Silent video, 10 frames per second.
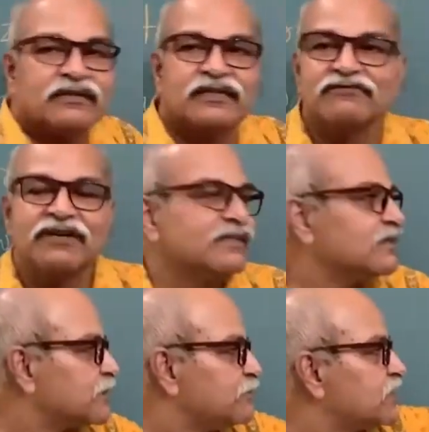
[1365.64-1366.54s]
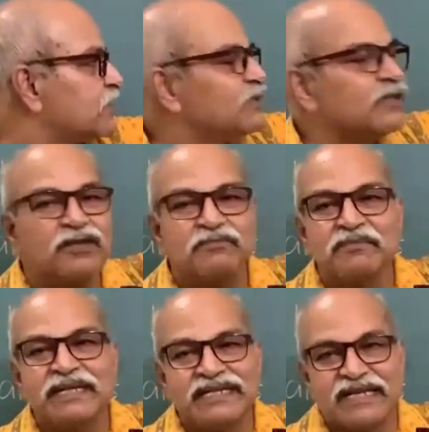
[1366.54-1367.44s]
otherwise the temperature will not be
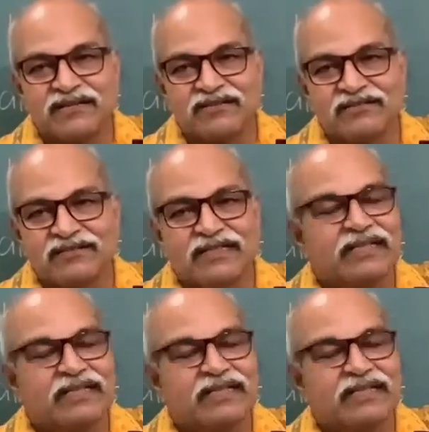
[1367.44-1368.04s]
maintained.